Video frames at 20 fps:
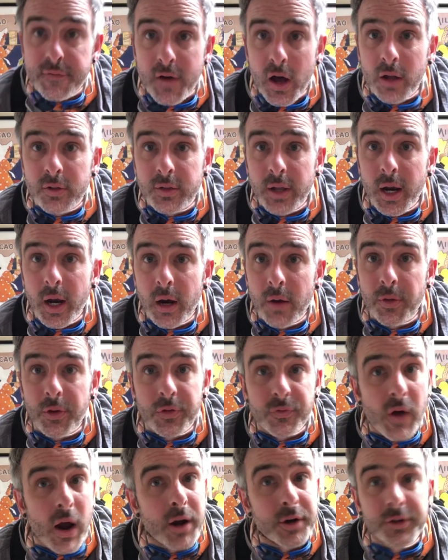out there. This
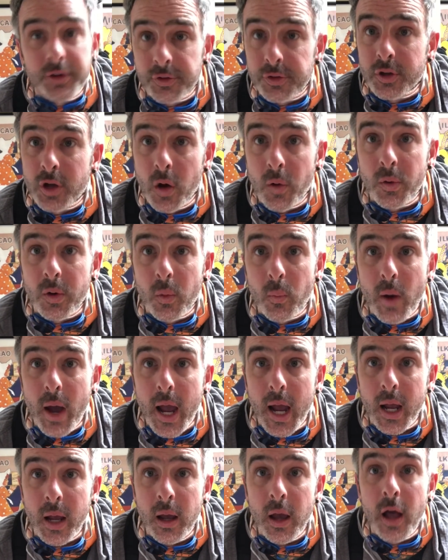virus isn't going
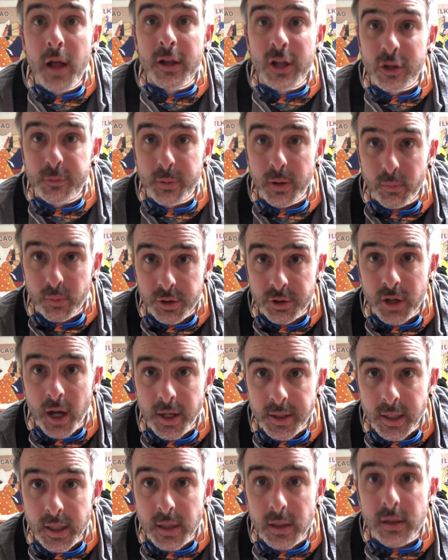away. Let's be
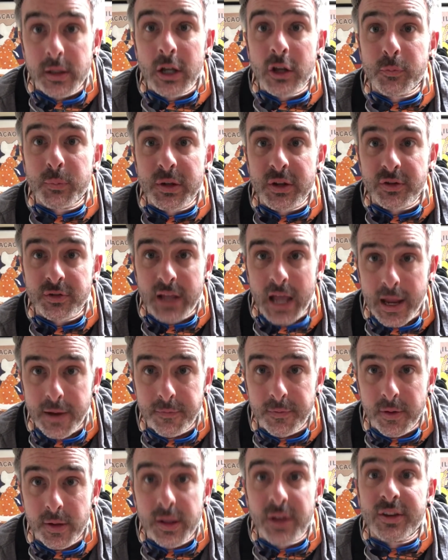redundant. Let's be
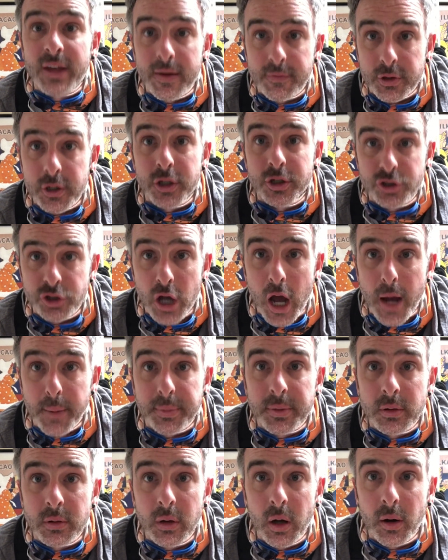safe. Let's have a good shop.
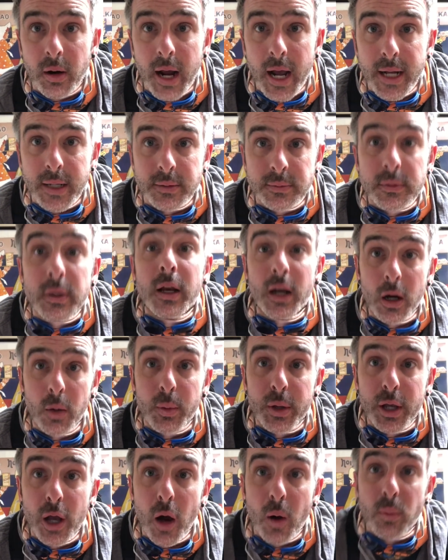All right, here
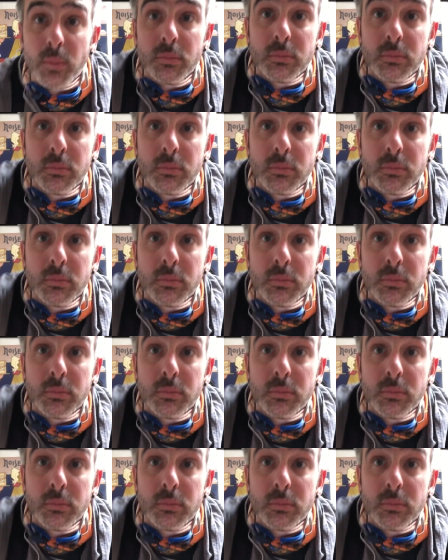we go.